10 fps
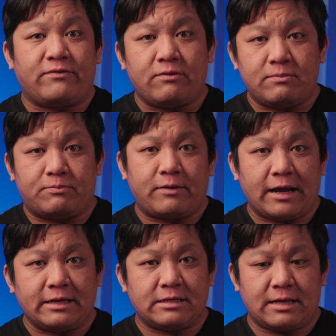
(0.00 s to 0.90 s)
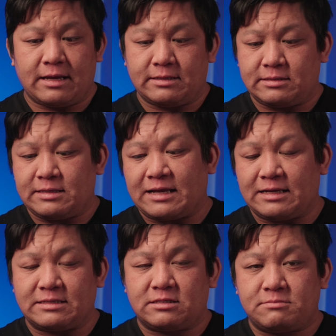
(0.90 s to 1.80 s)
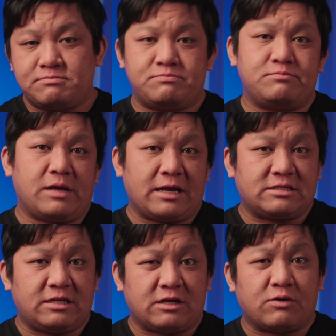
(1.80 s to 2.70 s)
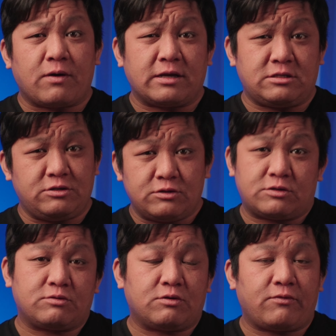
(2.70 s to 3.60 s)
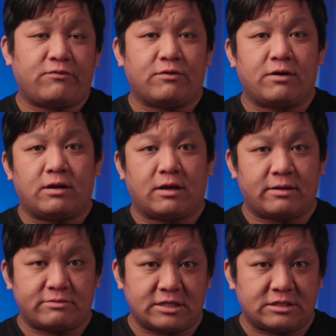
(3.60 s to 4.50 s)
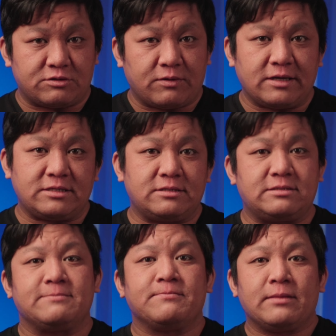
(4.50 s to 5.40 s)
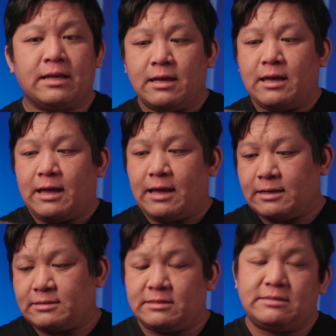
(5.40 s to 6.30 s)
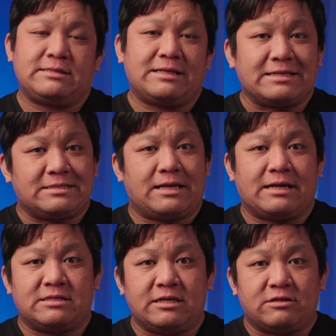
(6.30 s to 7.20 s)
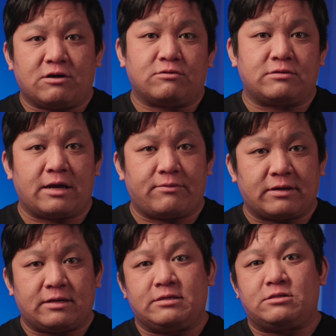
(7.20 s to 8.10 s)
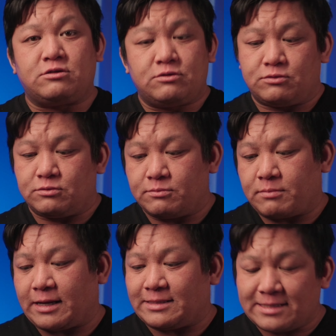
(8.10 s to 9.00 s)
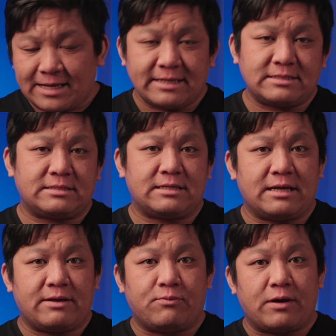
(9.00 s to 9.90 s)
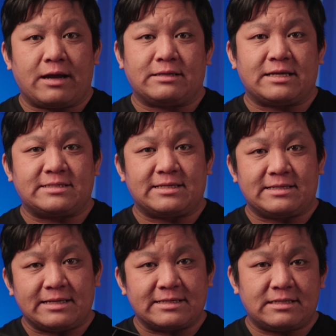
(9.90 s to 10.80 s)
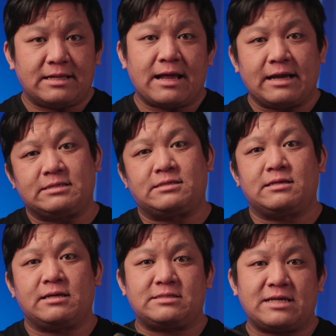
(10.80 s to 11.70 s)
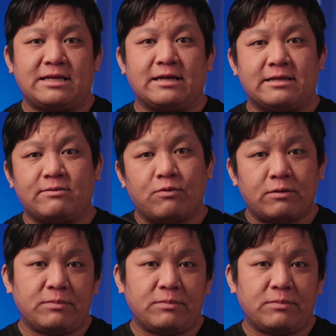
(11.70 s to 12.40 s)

very bright, and that is actually quite useful for a lot of situations. And let's actually go directly to my test, where I tested this light, setting it 1